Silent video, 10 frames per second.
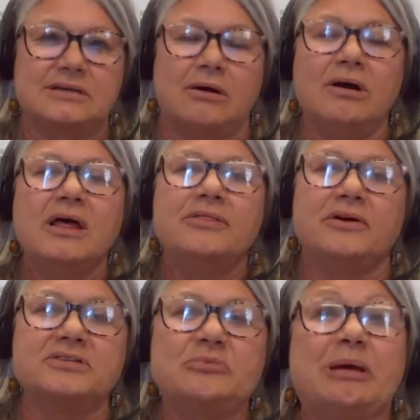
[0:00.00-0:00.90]
So
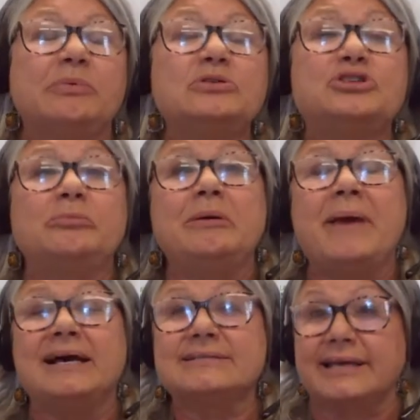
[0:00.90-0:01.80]
those are the people who should be
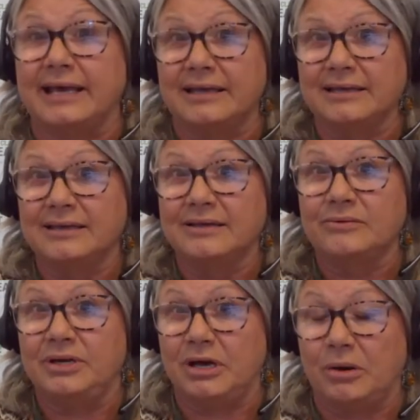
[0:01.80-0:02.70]
masking
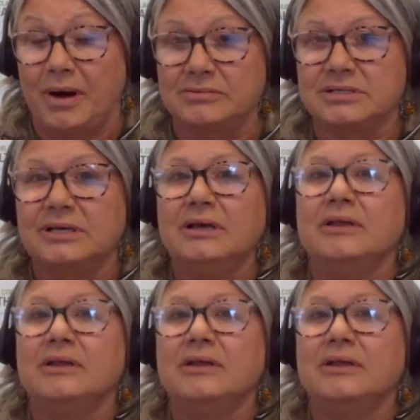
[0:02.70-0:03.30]
when you go out.